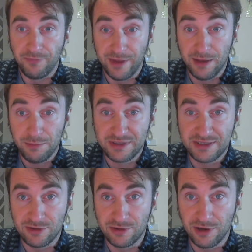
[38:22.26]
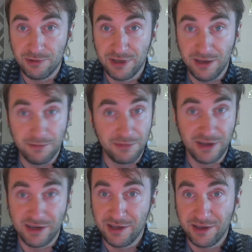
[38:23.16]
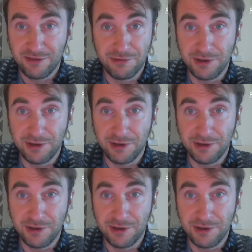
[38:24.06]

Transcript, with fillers: Yep, still going. I'm gonna have